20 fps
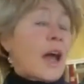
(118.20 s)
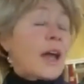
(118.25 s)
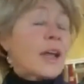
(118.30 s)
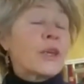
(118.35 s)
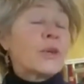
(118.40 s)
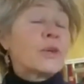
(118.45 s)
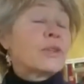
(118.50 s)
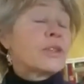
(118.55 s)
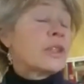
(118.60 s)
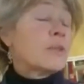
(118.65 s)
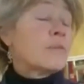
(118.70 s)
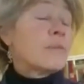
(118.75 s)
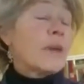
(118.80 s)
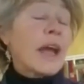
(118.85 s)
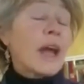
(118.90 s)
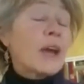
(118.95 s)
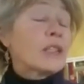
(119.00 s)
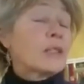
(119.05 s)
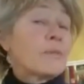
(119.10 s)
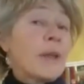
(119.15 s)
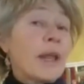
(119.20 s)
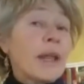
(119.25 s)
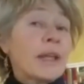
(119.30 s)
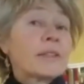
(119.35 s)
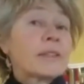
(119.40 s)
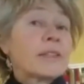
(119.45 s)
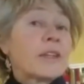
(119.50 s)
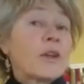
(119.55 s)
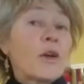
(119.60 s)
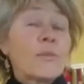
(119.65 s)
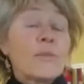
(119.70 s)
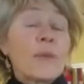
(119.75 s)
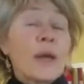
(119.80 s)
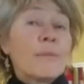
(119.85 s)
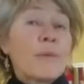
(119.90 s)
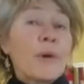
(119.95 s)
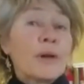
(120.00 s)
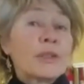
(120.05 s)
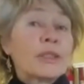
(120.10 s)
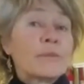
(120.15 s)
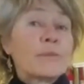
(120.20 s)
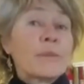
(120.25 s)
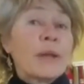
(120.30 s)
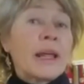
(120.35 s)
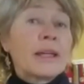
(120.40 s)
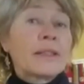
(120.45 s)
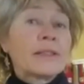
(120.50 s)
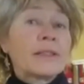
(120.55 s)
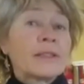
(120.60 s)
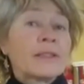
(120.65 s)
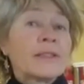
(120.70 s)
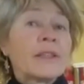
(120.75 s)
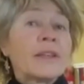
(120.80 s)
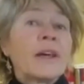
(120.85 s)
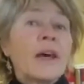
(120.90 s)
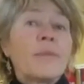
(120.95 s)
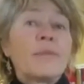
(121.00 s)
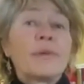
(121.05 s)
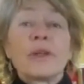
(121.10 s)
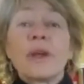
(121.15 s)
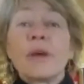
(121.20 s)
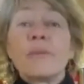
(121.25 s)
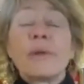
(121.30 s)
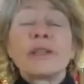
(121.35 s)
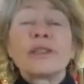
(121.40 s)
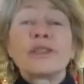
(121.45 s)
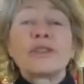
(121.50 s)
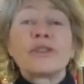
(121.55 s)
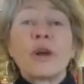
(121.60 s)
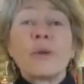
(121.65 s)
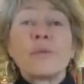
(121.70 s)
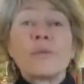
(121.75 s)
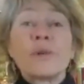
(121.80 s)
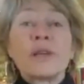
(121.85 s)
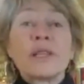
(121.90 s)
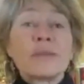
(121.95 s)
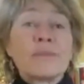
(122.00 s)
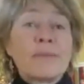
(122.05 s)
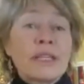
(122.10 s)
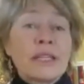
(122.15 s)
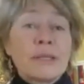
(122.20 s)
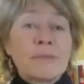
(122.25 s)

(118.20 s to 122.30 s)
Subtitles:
I use it in my house plants, in all my potted plants. I put it on my strawberries, my